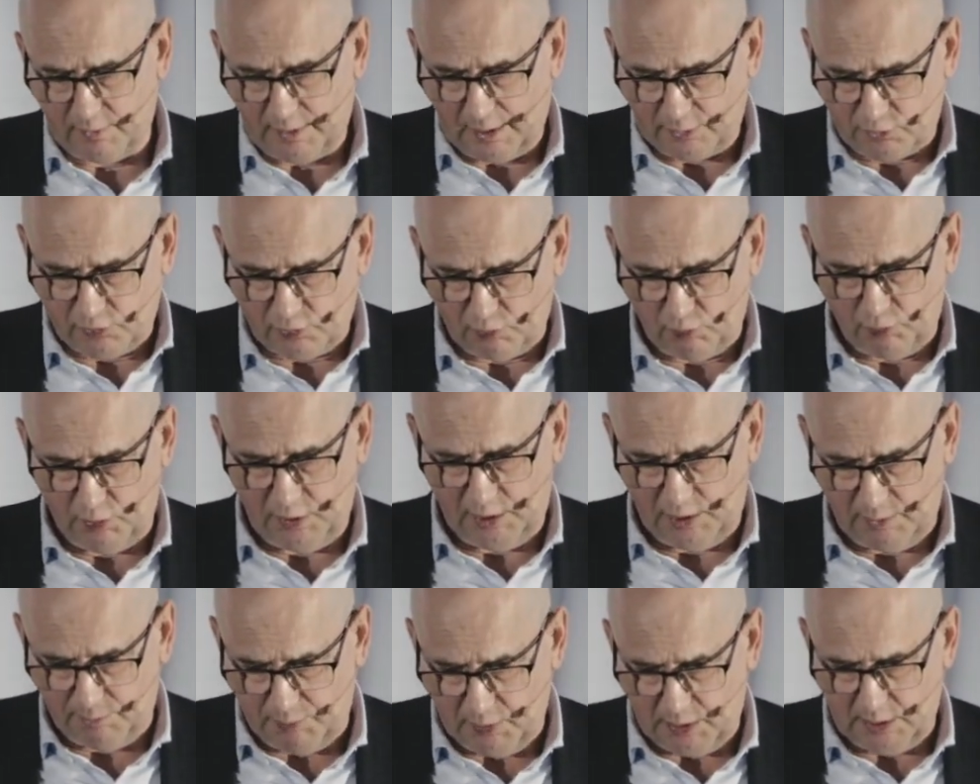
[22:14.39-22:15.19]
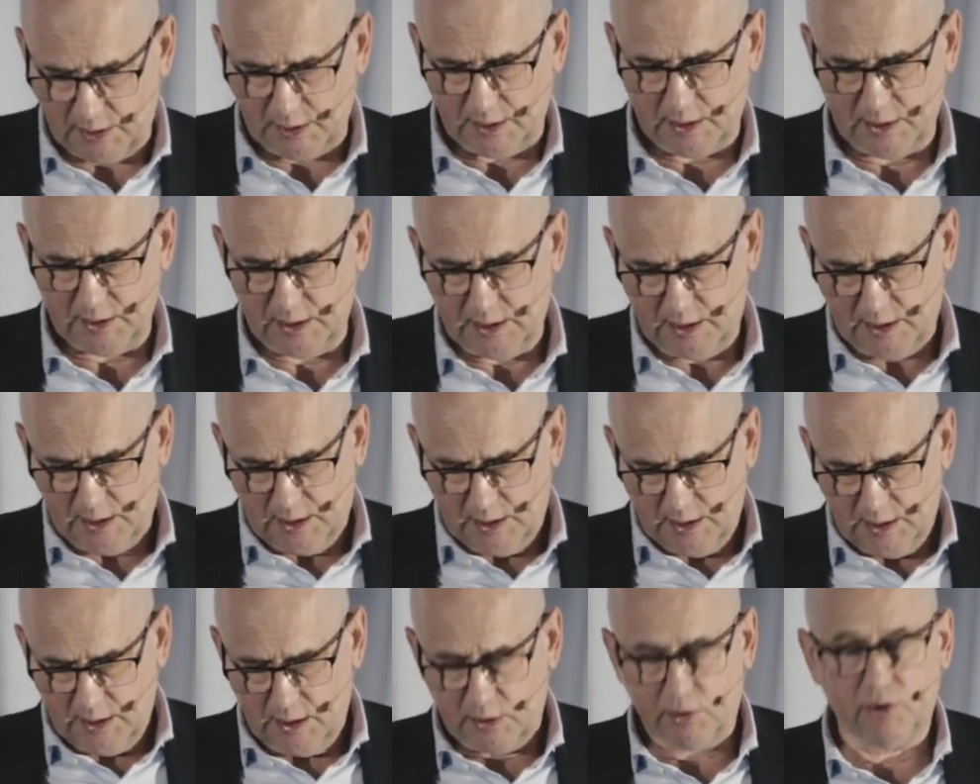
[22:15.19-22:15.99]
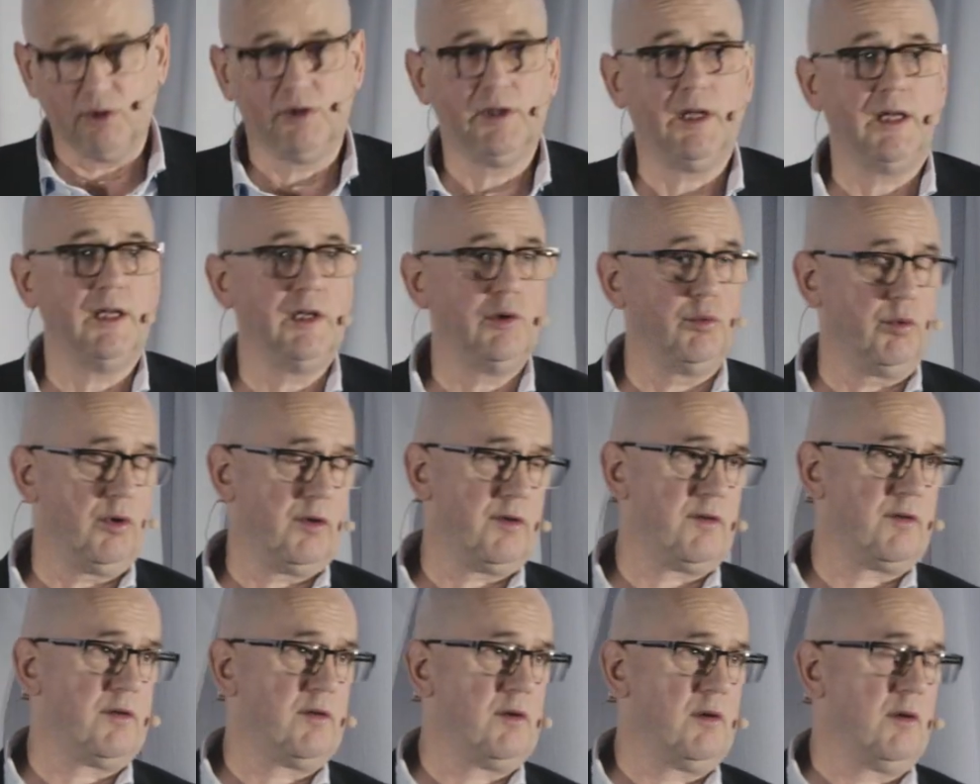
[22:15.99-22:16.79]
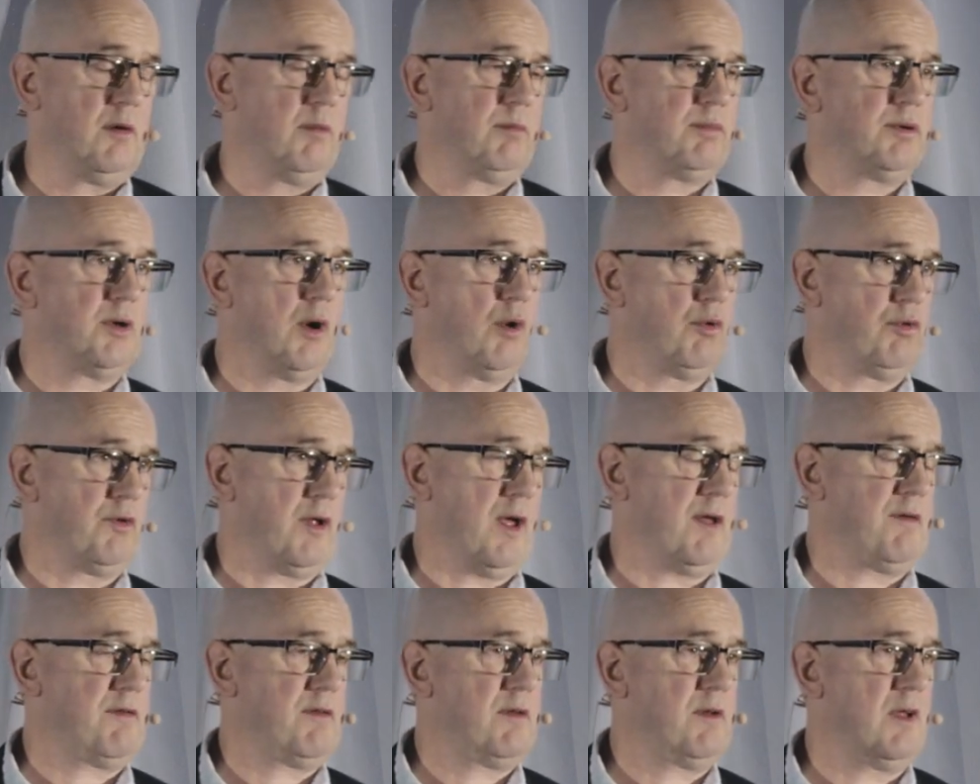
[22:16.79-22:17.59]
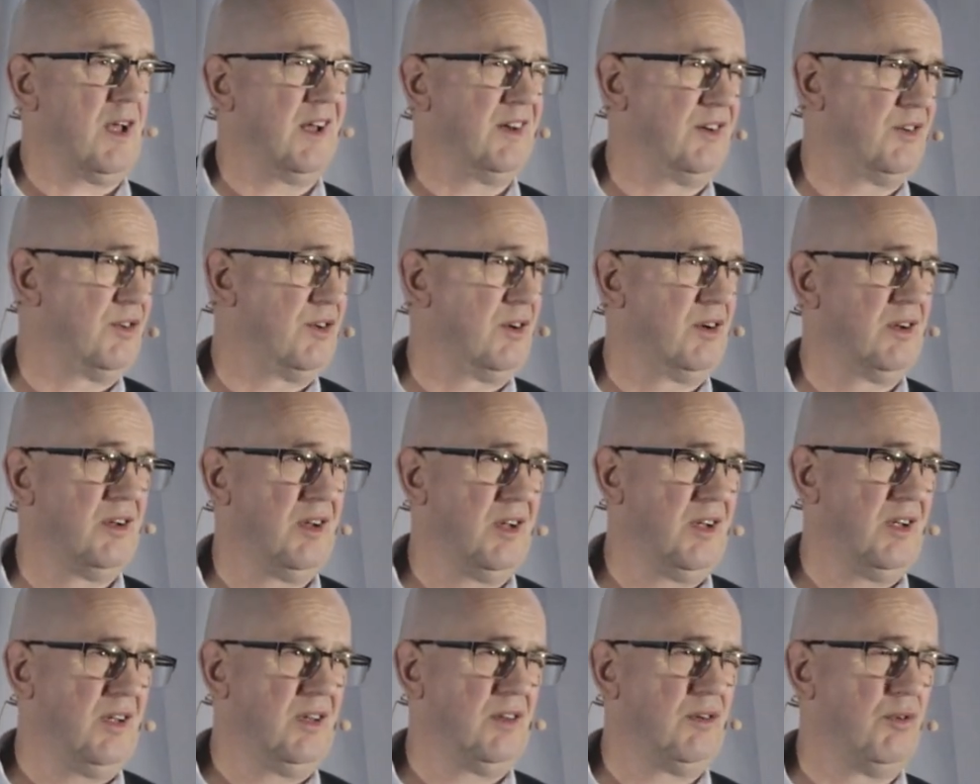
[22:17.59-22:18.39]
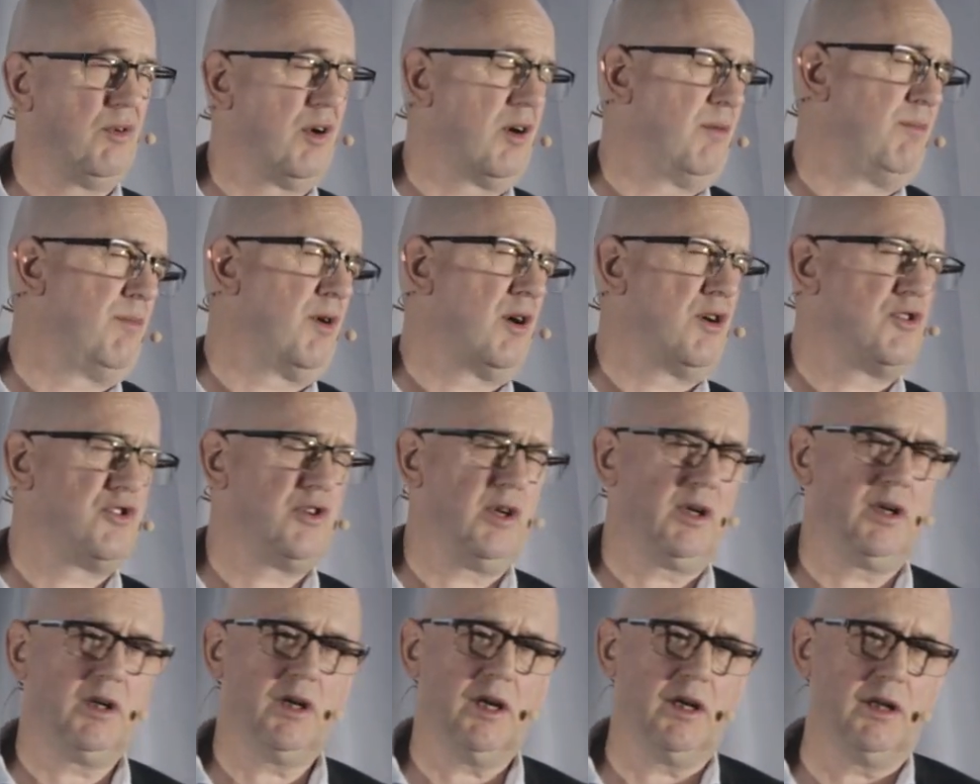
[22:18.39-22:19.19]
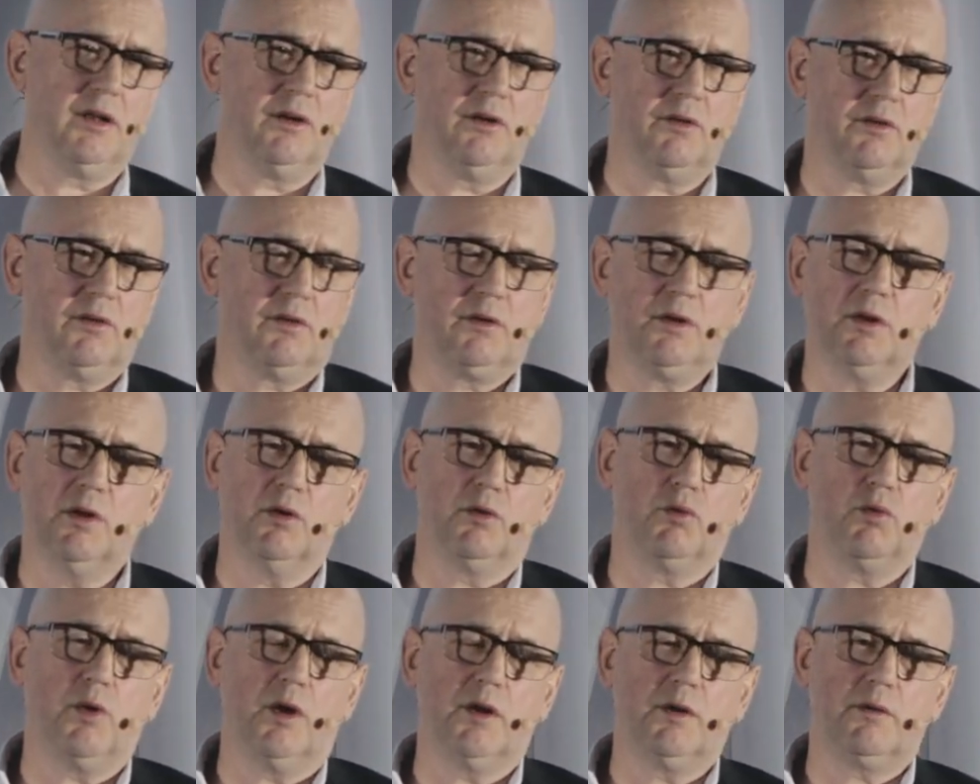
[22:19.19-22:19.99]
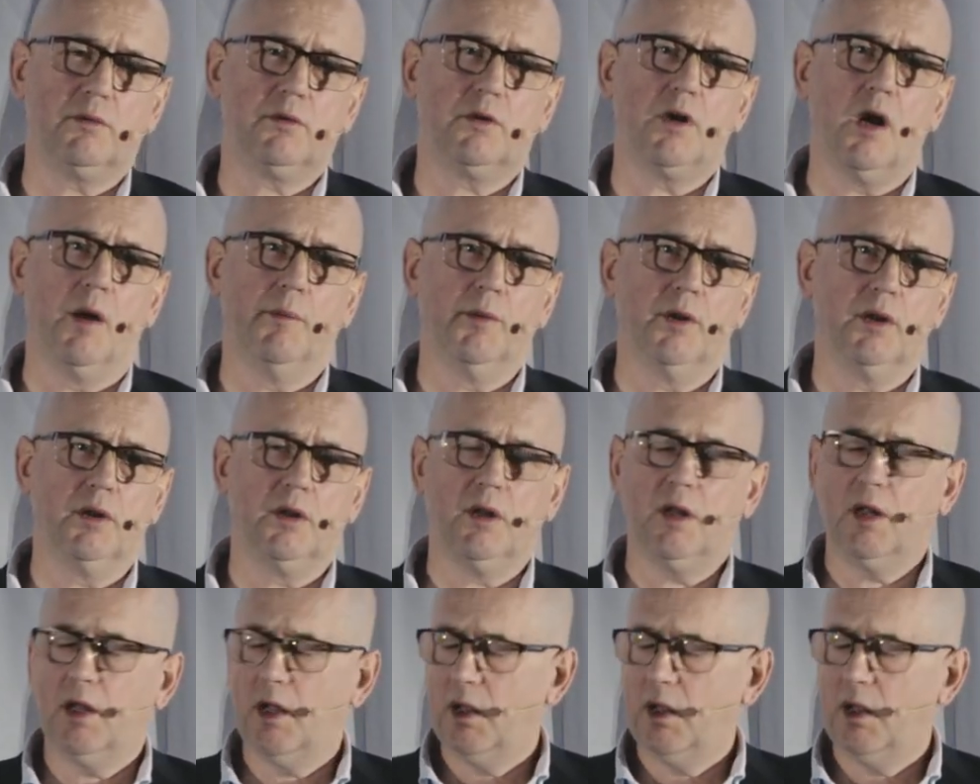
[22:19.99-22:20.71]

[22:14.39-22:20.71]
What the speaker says: That should really be a continuous process, and there are emerging and quite common